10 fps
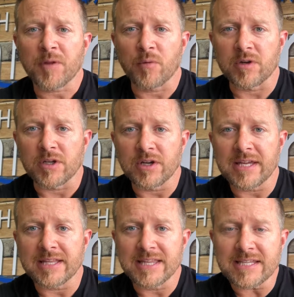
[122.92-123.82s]
we're
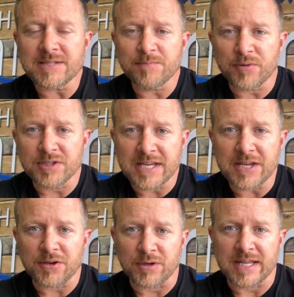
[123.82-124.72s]
looking this
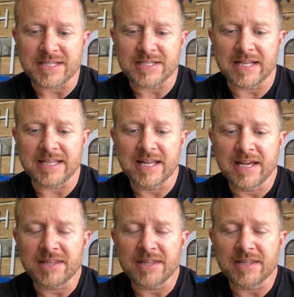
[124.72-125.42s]
particular lesson at